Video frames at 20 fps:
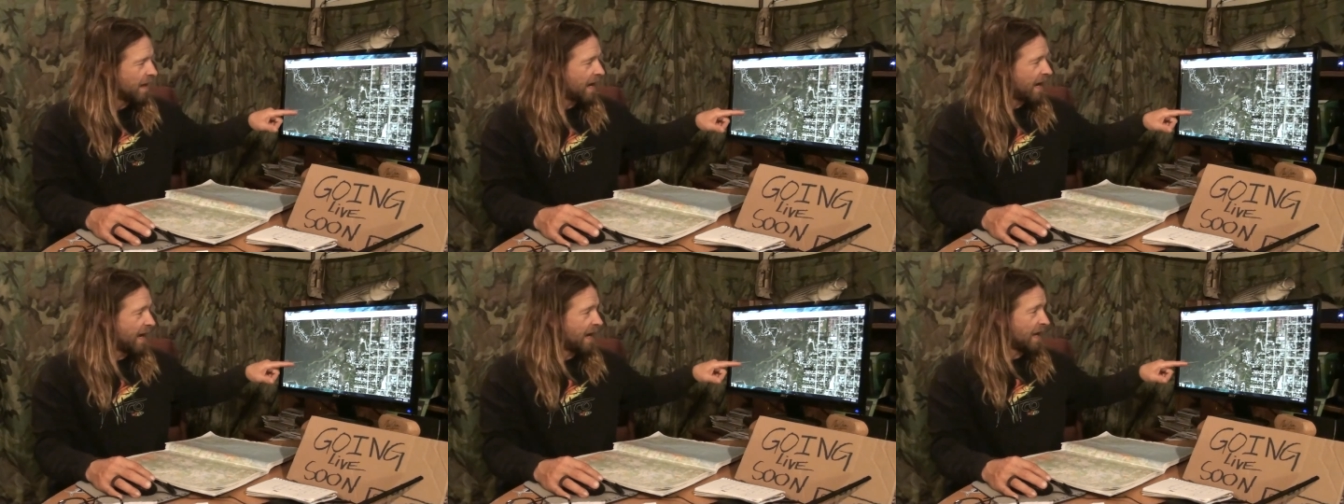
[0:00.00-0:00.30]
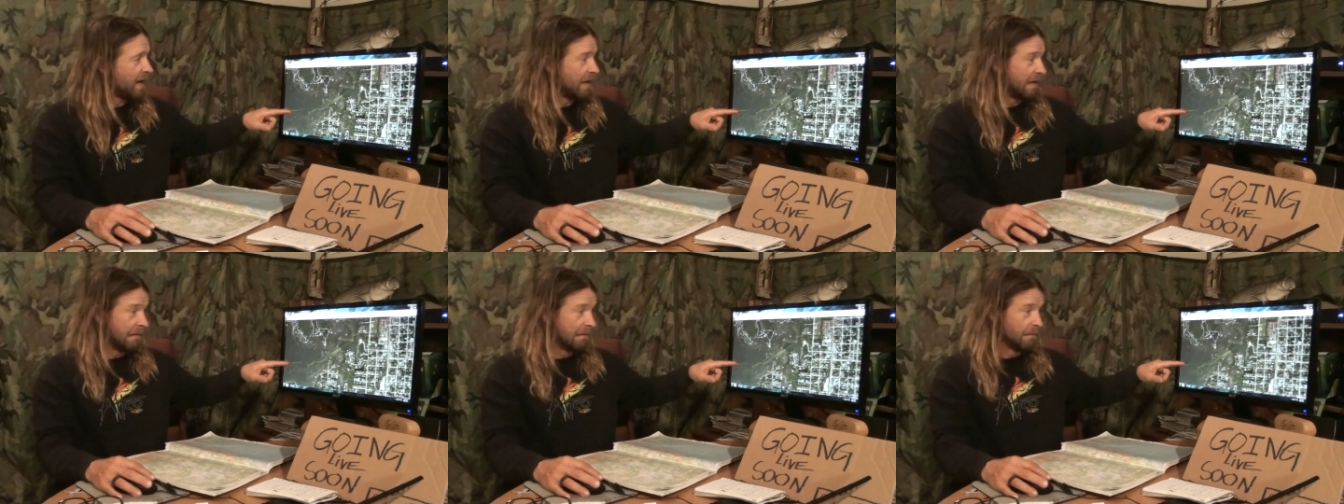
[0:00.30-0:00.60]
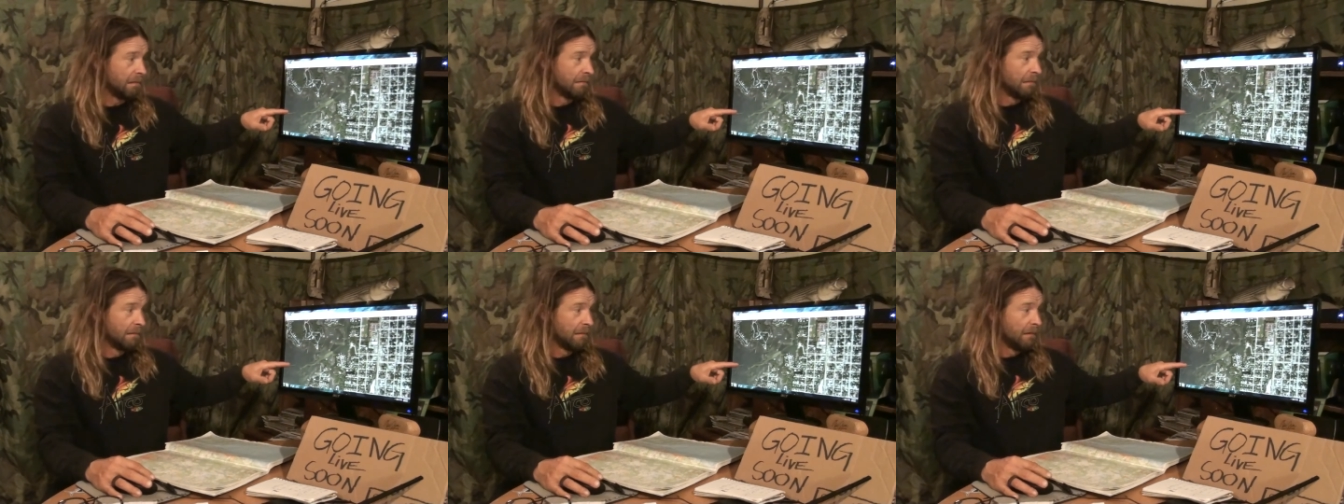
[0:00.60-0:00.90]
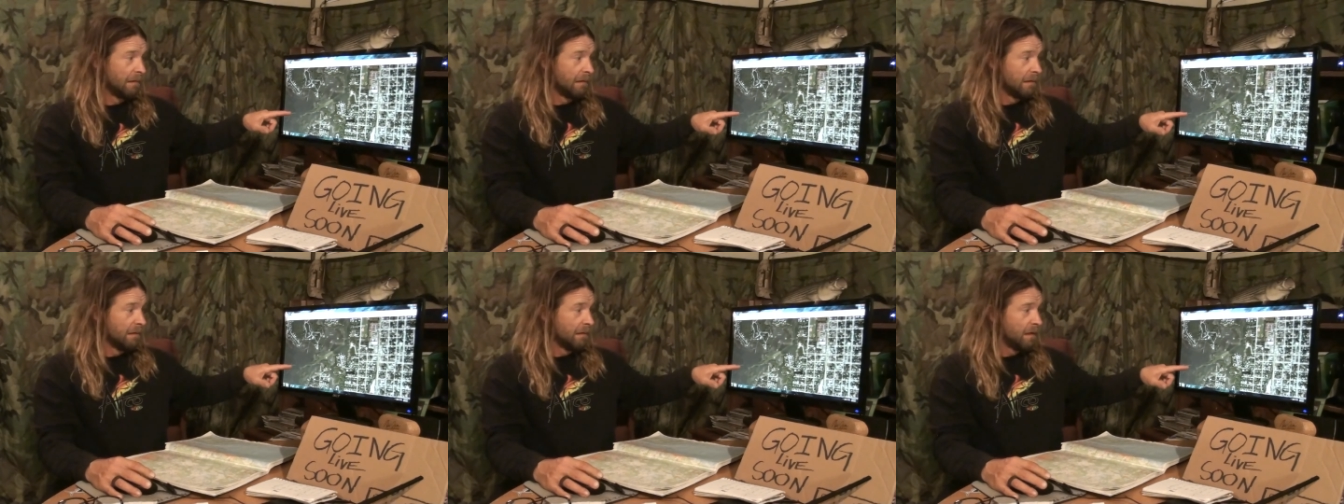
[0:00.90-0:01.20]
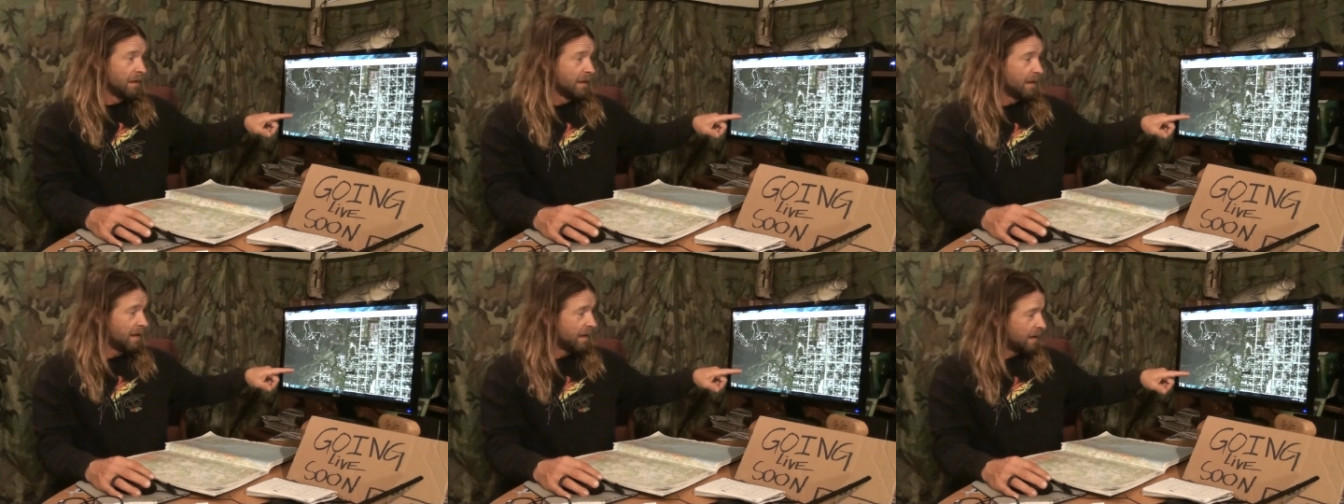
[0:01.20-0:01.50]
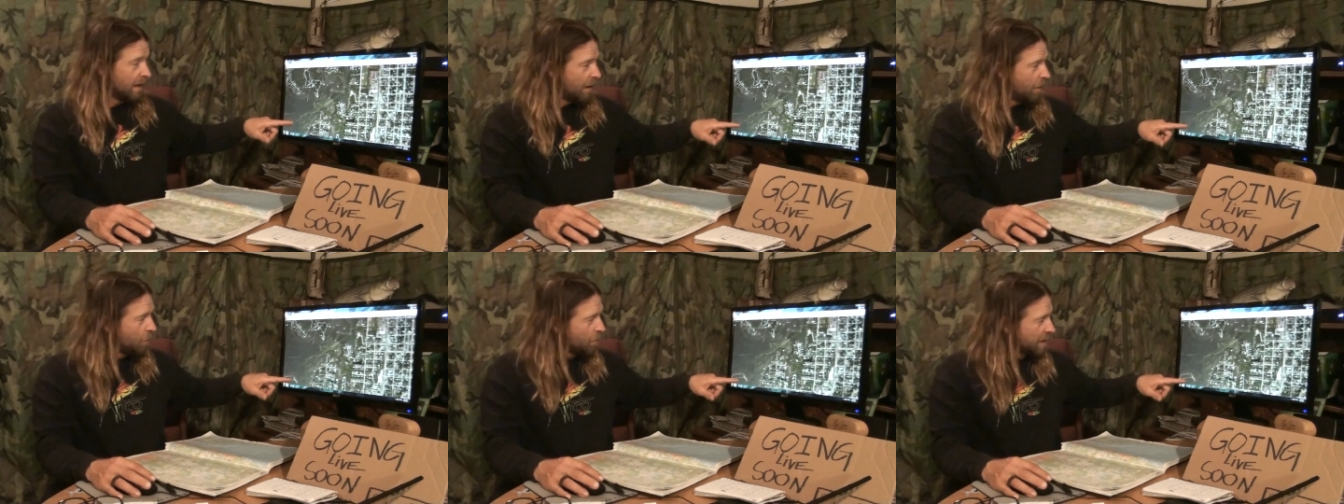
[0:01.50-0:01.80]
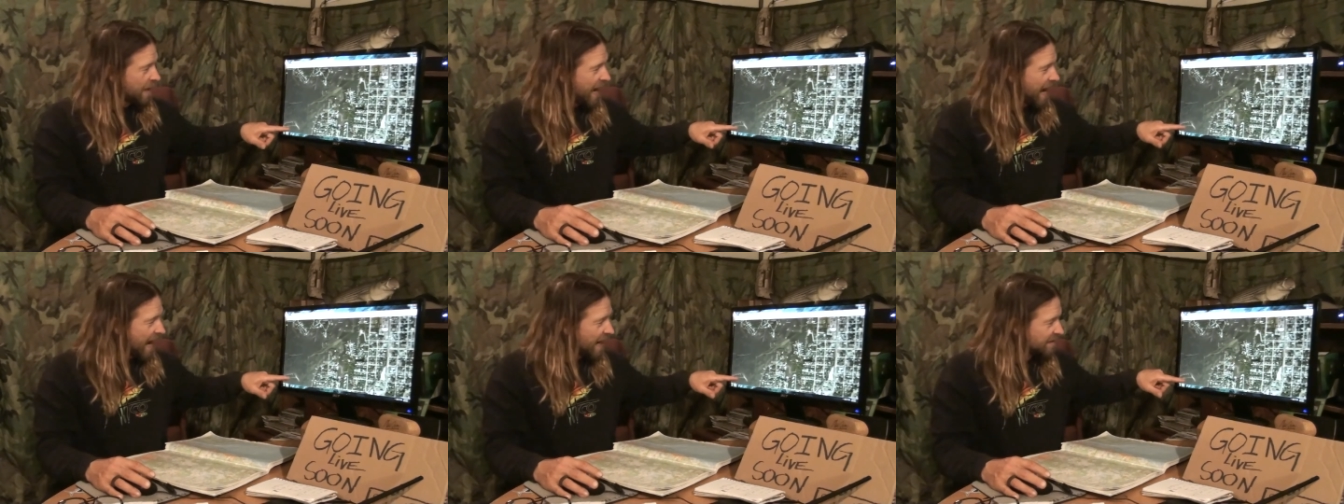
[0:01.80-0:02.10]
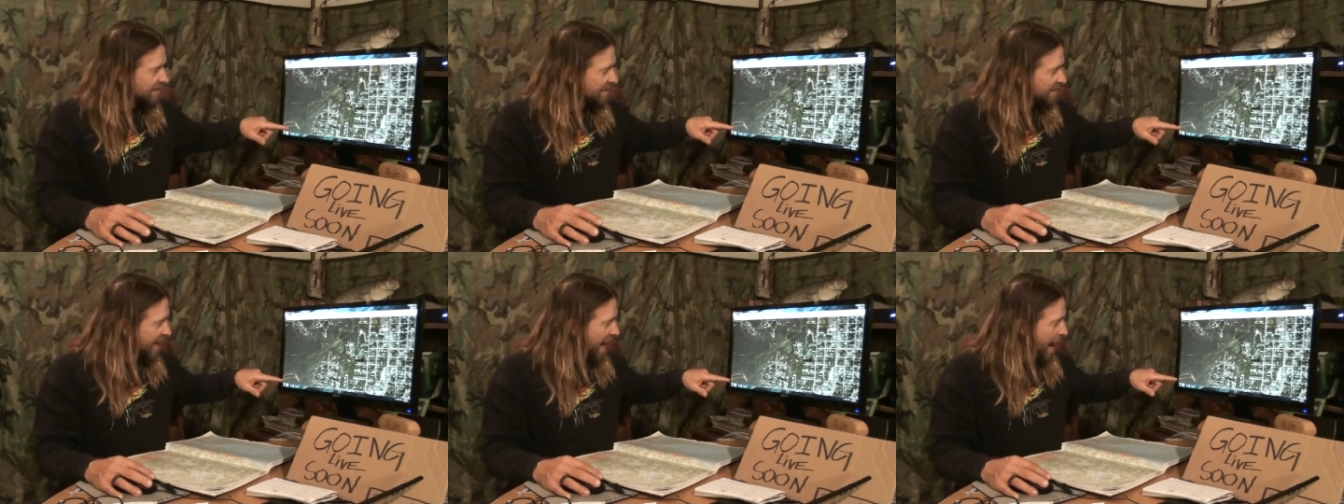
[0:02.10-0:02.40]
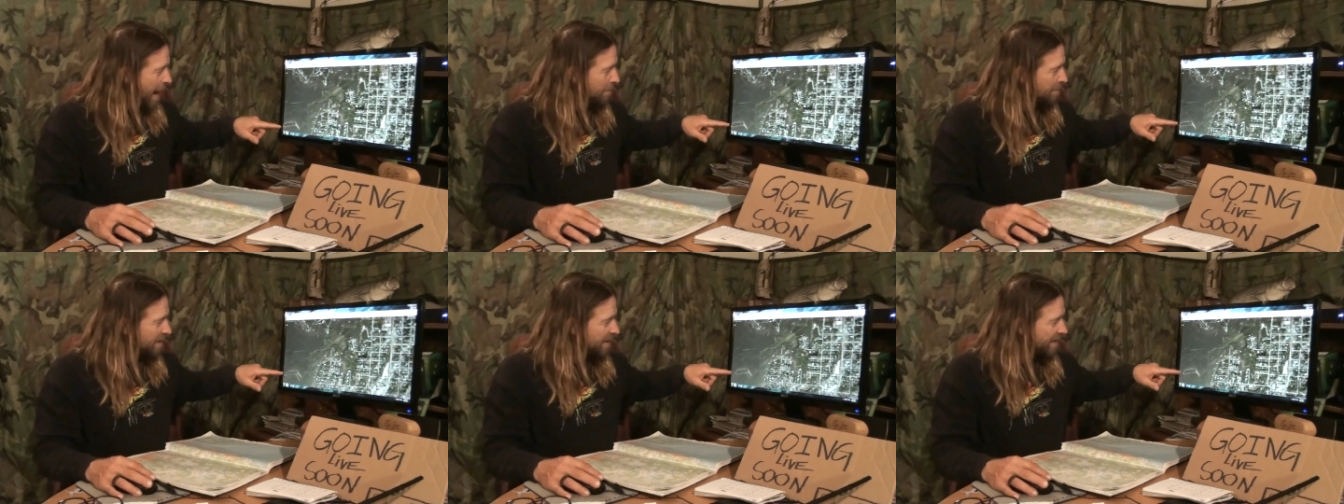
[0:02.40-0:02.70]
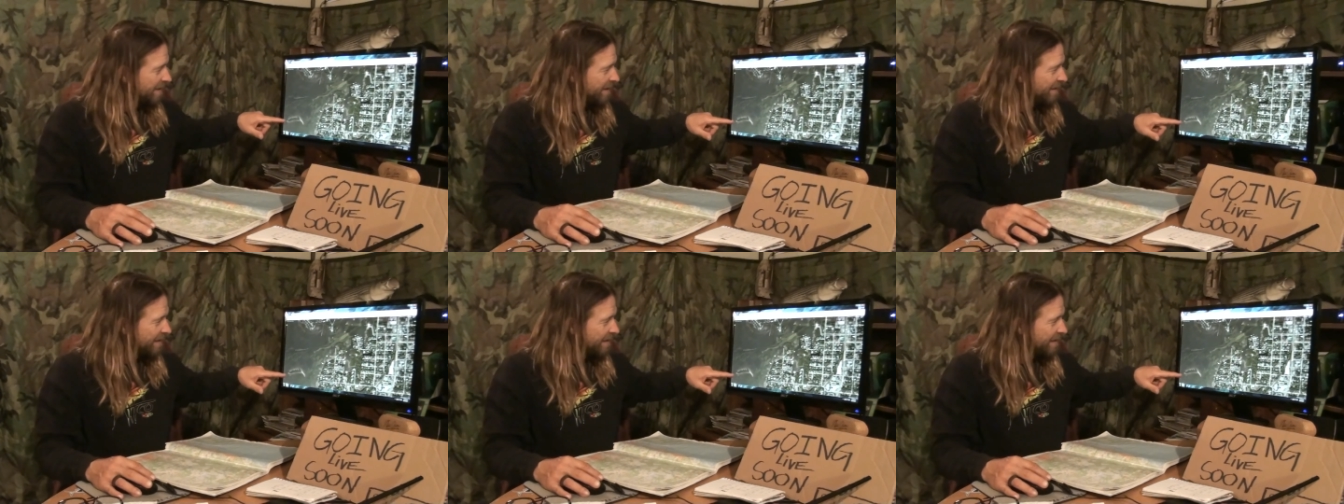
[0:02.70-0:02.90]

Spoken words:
and oh yeah, I stopped.